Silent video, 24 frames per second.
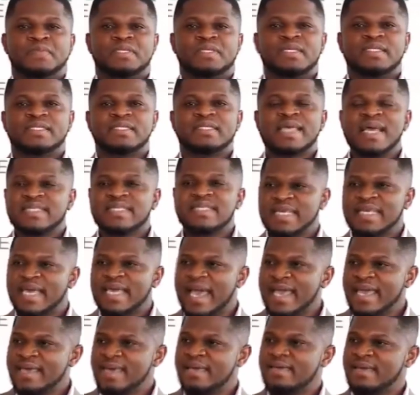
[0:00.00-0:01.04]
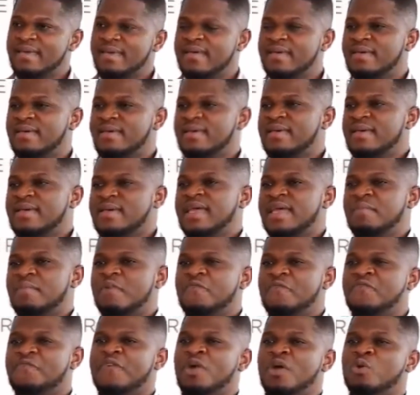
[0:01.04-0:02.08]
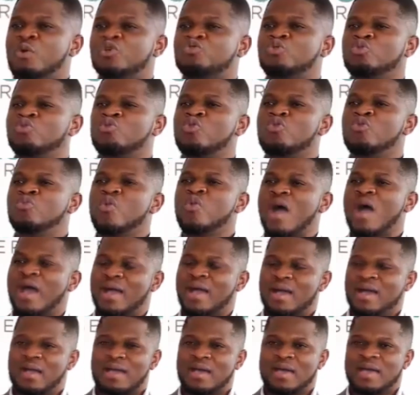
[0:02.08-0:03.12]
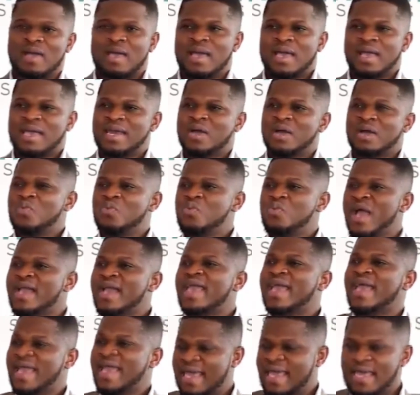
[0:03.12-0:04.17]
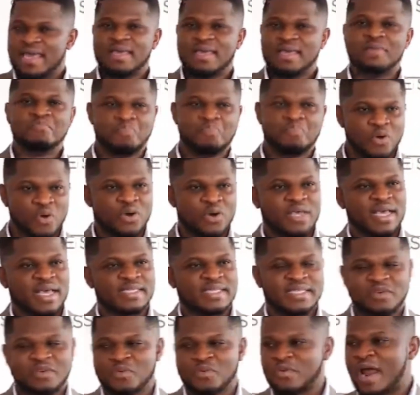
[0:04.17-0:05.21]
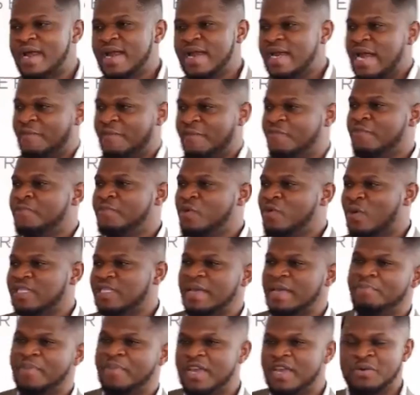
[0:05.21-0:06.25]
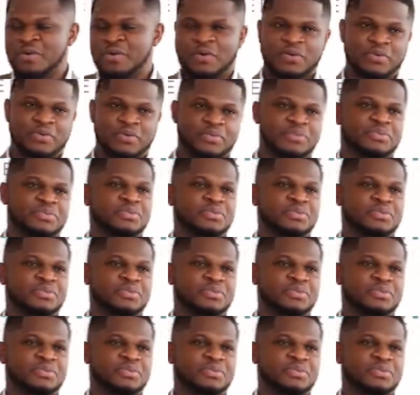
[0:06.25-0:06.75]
Sassy K, your mofre was to cool moa, and now we're gay in po, your same crowded up because I'm penny ho.